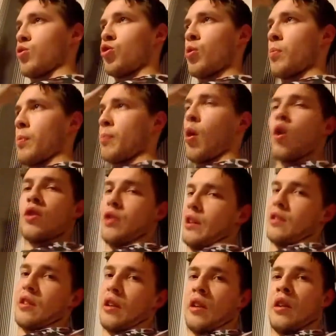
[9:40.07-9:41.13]
stupid
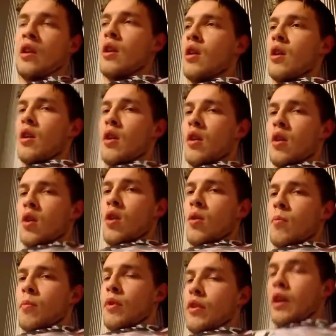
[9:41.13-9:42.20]
politics thing.
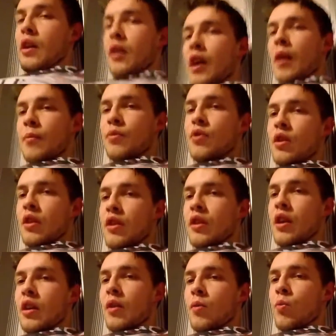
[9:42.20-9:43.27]
But that comes to a
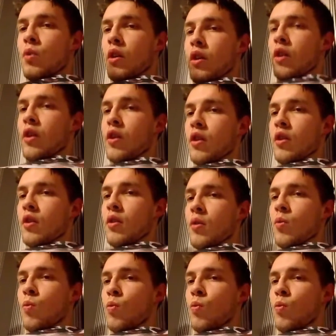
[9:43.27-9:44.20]
thing where